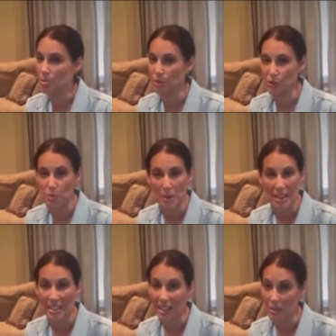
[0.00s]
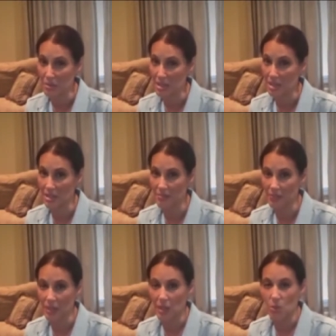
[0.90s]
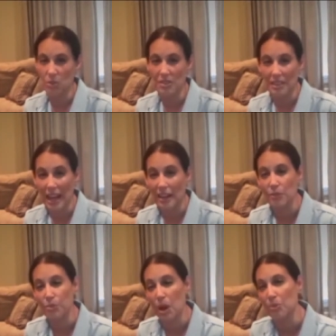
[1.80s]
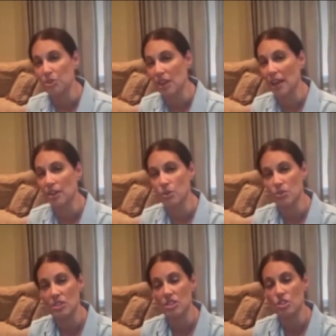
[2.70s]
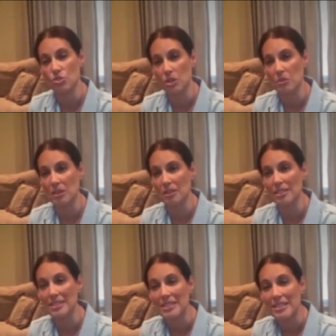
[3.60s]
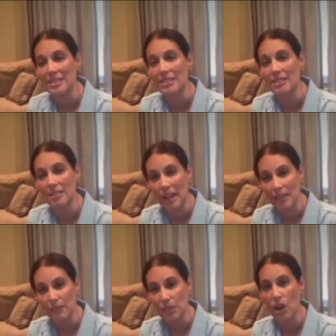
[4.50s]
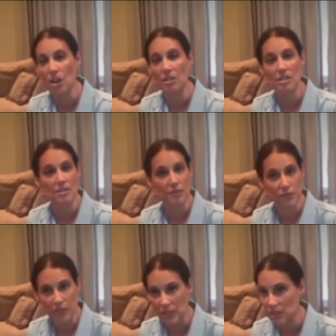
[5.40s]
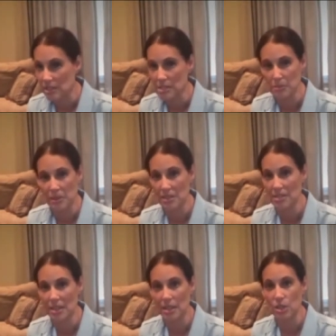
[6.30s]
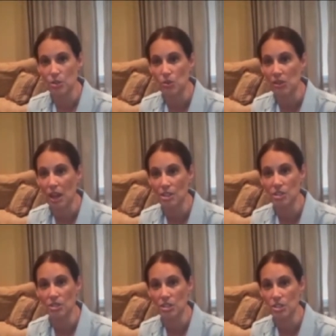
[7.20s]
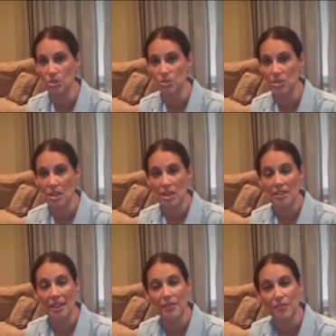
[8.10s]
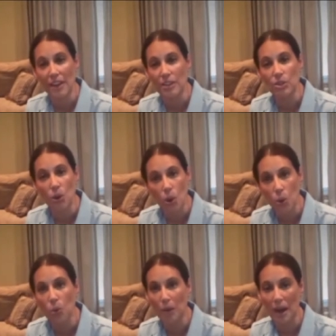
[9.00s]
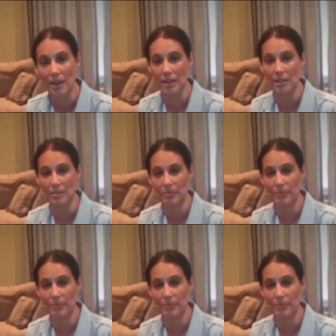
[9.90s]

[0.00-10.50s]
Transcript: But for many like me, with lack of proper diagnosis and treatment, this leads to lifelong, severely debilitating neurological issues that affect your whole body.